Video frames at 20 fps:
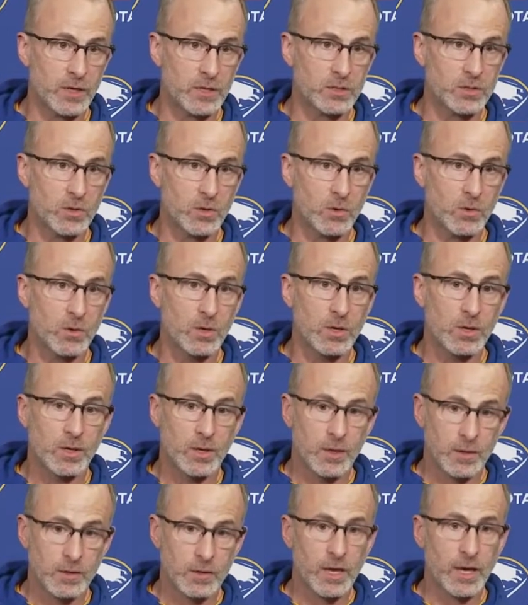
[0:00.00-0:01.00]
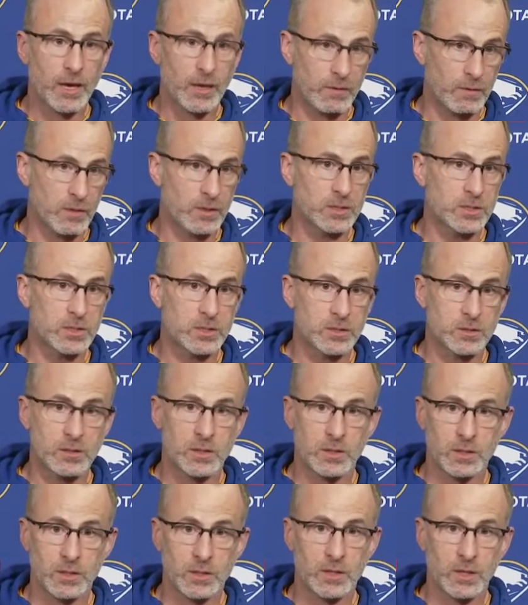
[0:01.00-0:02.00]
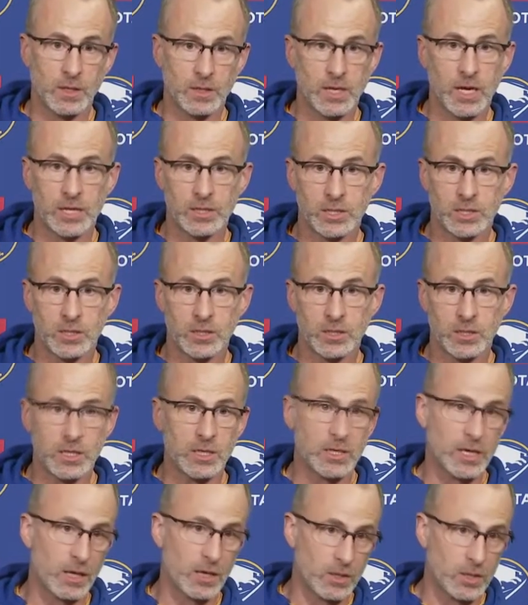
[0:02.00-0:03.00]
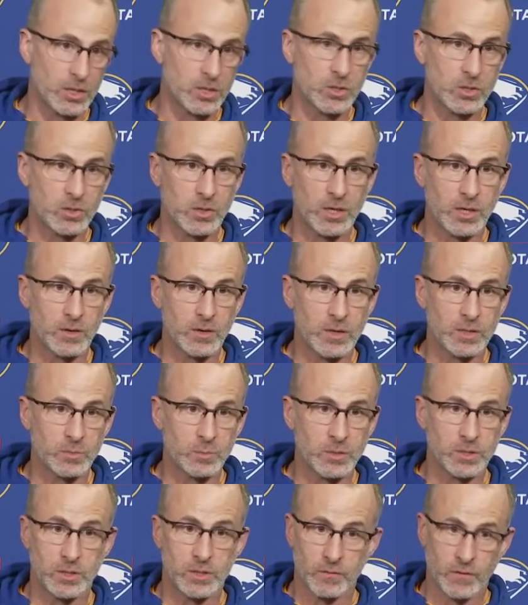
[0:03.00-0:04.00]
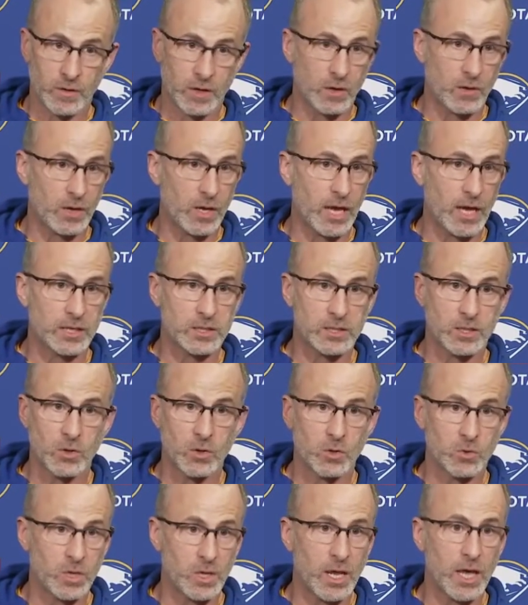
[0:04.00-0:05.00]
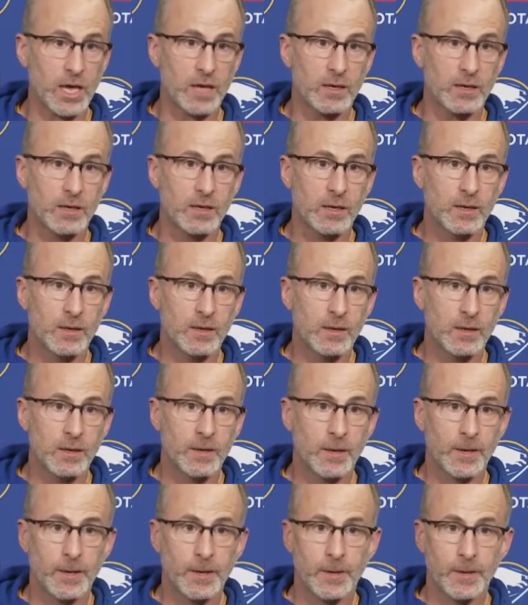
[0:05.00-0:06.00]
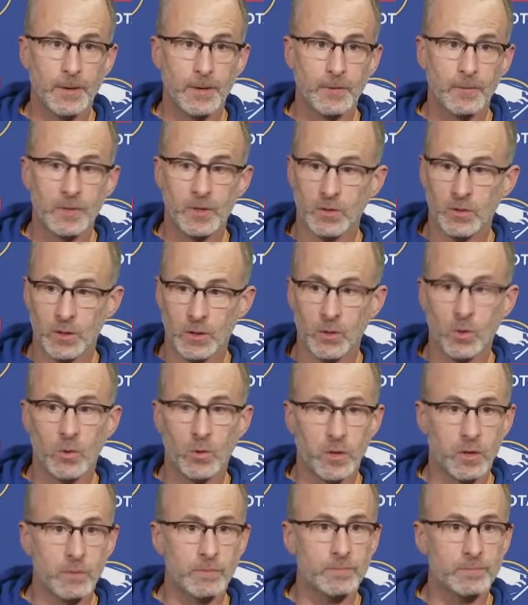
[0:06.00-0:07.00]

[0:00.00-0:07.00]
So, yeah, this attention to detail in a certain area, a specific area, has to go today, and it'll go there.